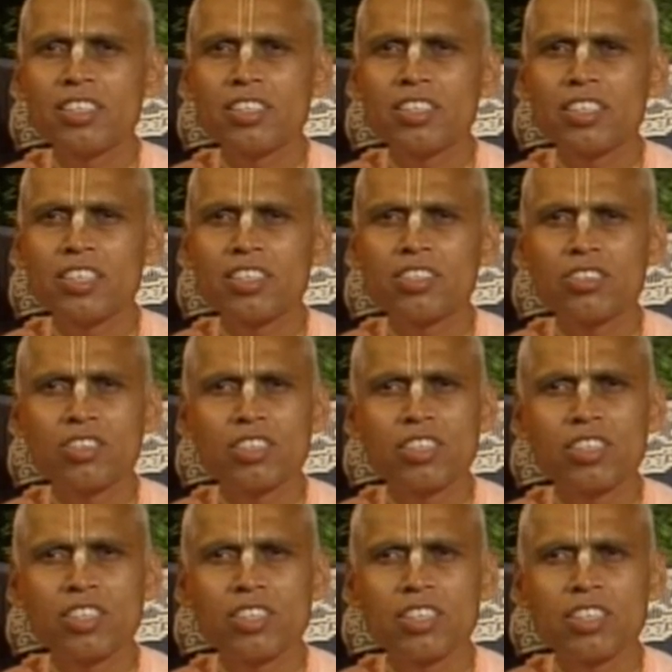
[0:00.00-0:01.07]
Says,
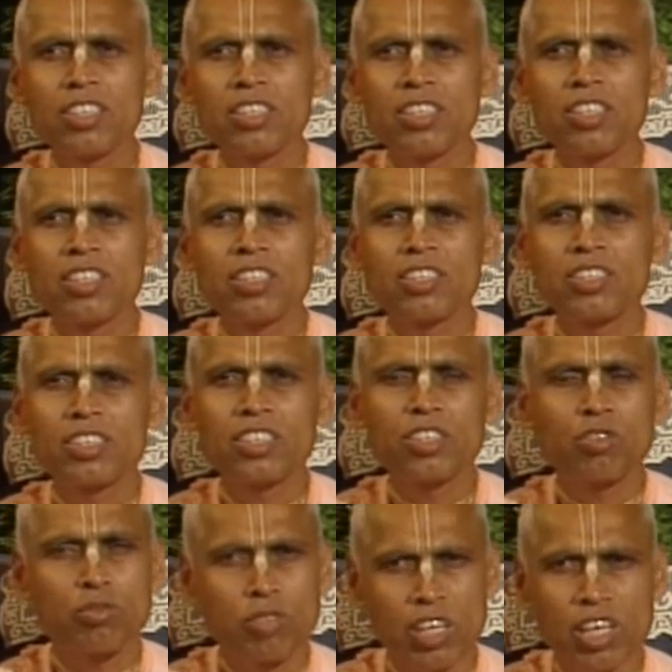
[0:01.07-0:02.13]
so the
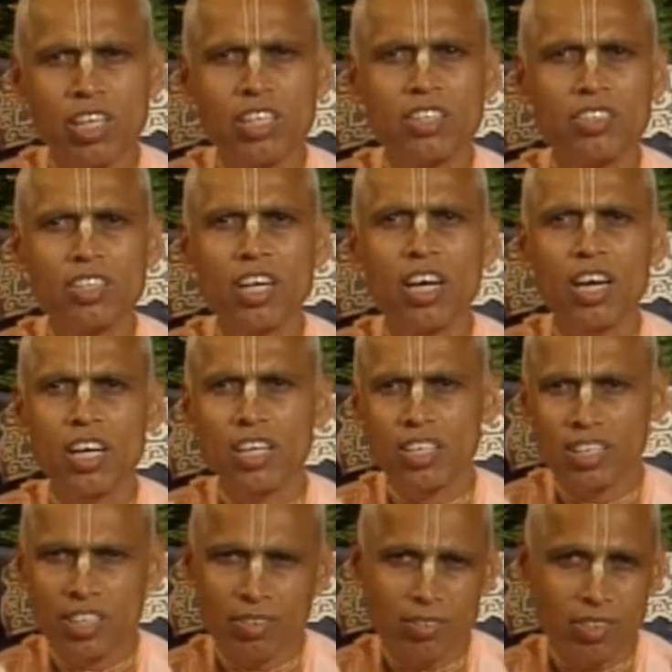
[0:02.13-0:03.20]
well is the
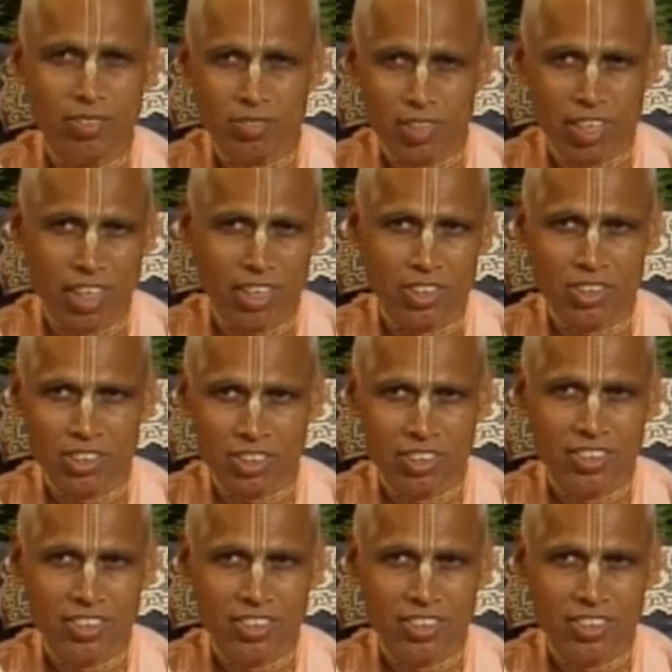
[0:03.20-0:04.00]
heart of the village.